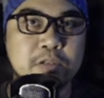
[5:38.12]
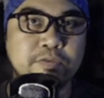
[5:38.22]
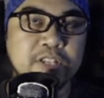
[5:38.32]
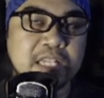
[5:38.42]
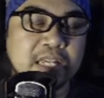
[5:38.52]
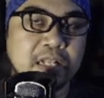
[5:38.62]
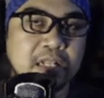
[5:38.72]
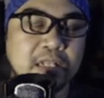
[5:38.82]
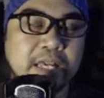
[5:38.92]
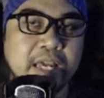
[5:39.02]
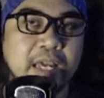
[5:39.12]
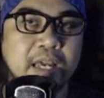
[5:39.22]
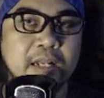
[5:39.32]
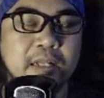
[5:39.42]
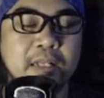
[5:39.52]
physical
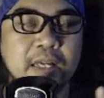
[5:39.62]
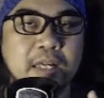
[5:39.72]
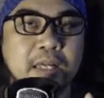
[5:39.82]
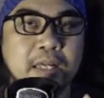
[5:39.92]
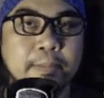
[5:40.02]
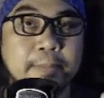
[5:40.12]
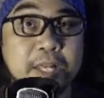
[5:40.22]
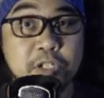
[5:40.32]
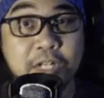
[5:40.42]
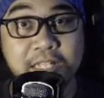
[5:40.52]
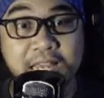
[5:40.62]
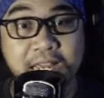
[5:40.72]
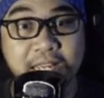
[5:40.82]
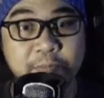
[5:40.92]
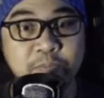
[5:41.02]
and magic
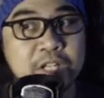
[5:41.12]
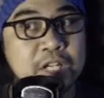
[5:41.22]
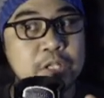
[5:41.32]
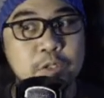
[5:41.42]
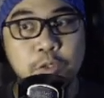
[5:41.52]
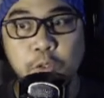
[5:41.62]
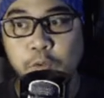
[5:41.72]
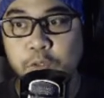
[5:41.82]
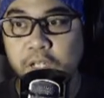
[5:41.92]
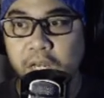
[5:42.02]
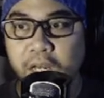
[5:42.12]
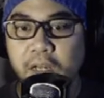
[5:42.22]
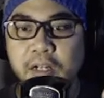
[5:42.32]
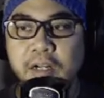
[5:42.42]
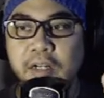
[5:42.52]
attack. So those
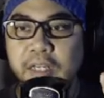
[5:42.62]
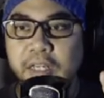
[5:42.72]
are